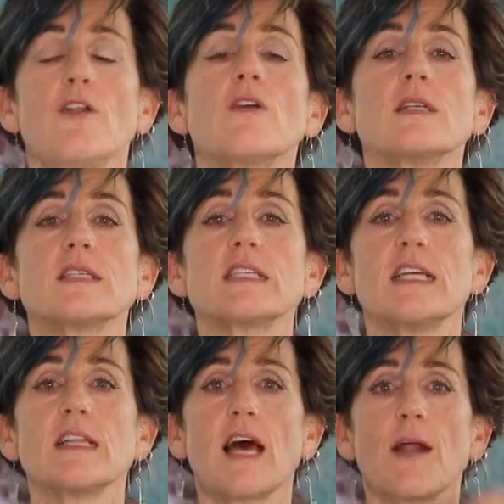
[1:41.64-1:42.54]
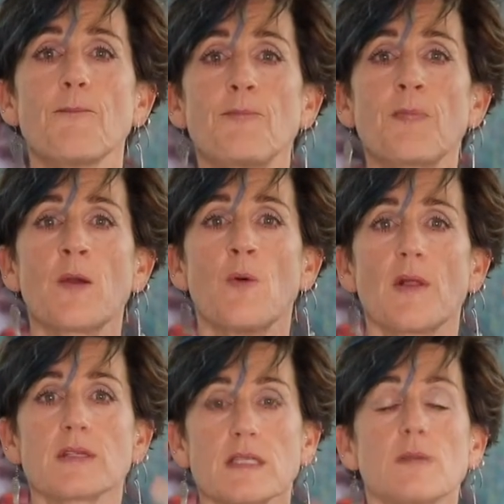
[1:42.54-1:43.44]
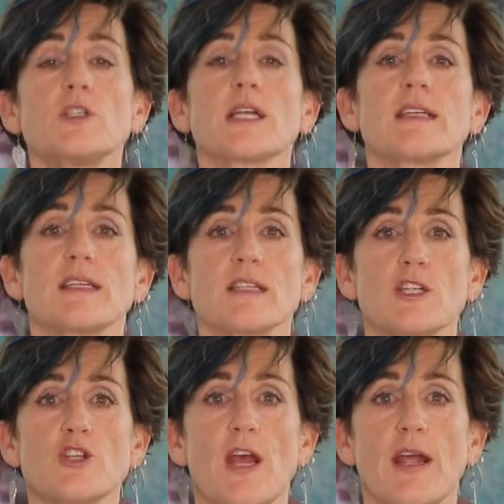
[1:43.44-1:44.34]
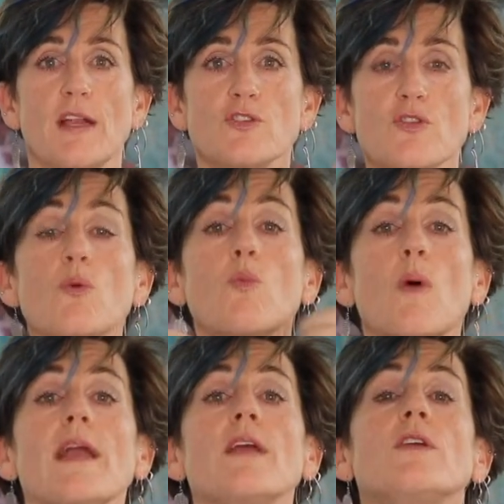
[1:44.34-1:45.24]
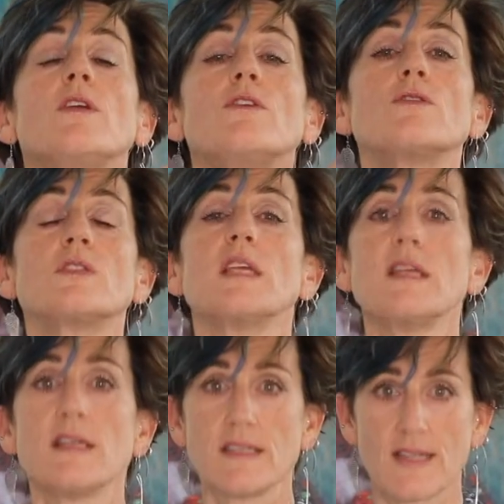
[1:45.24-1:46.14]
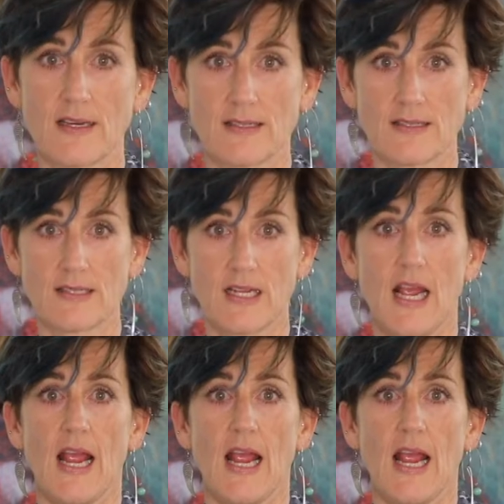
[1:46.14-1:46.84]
you can see that while the subject doesn't change, the way that you see it does.